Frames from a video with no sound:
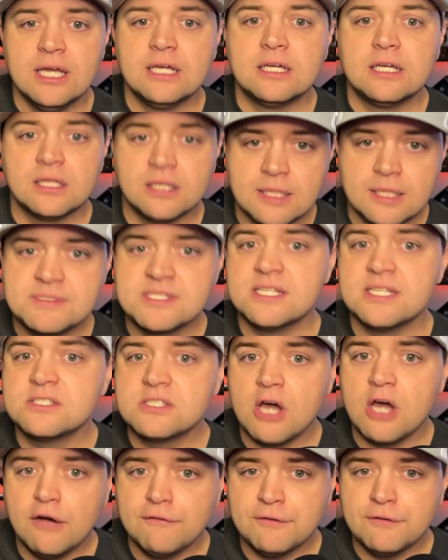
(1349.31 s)
Clemson's
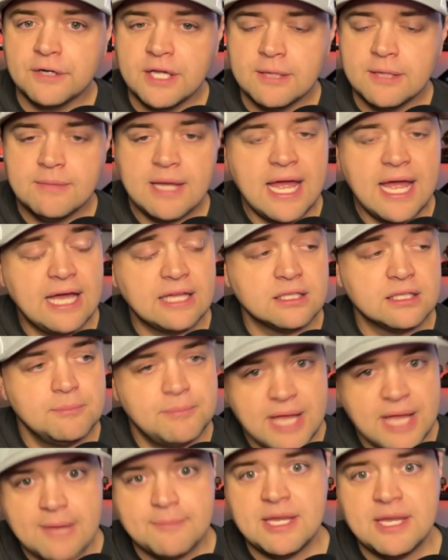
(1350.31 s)
offered him.
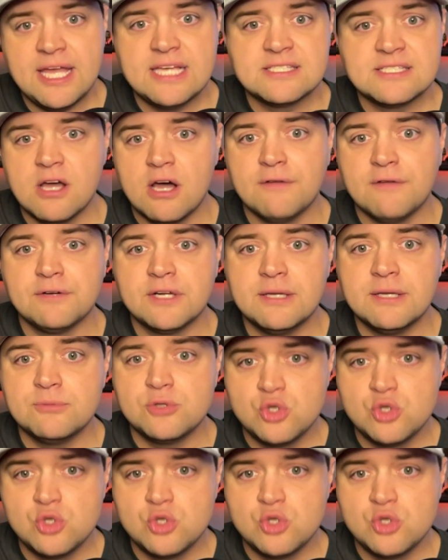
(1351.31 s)
Alabama has offered him.